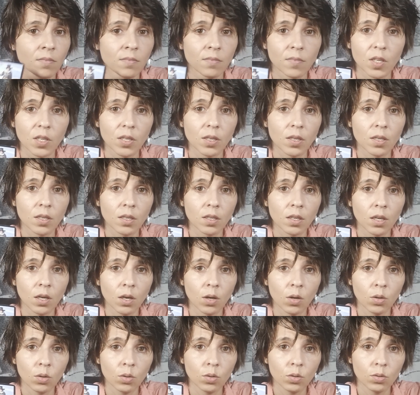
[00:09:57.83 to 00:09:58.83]
you could
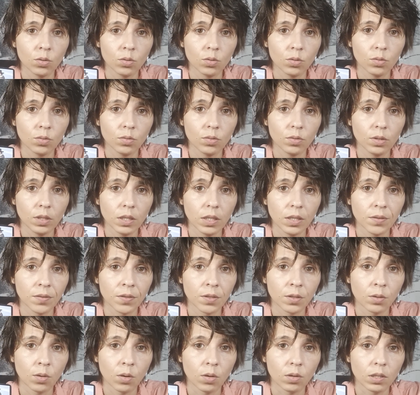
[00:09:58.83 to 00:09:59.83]
go
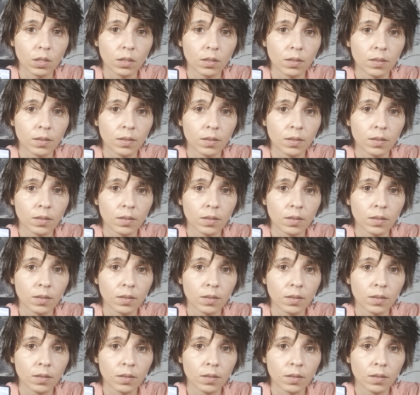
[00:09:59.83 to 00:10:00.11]
either or.